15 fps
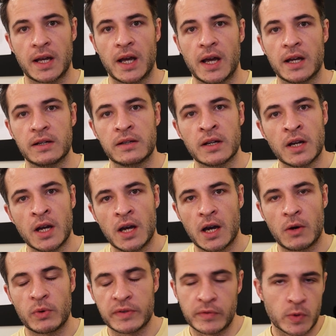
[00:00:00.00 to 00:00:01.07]
And
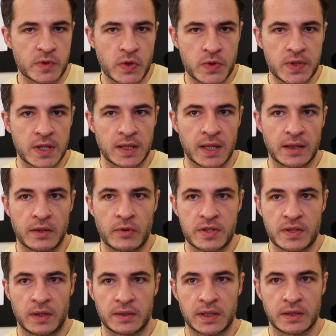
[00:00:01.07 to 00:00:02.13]
we've also seen that the
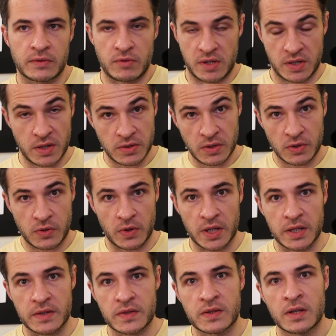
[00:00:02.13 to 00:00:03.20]
resulting decision
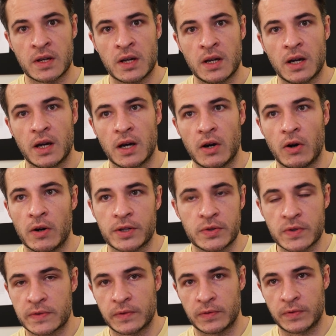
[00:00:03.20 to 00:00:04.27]
trees are
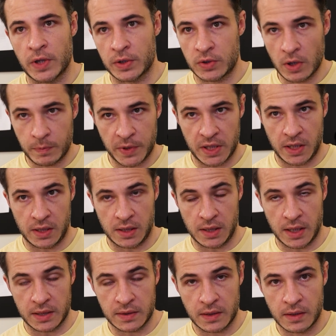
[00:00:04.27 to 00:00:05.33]
useful for interpreting the
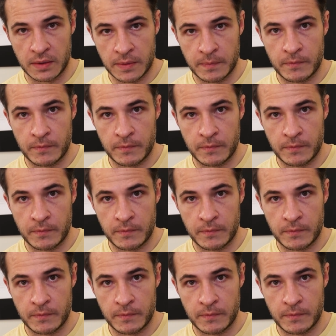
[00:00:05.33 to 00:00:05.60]
data.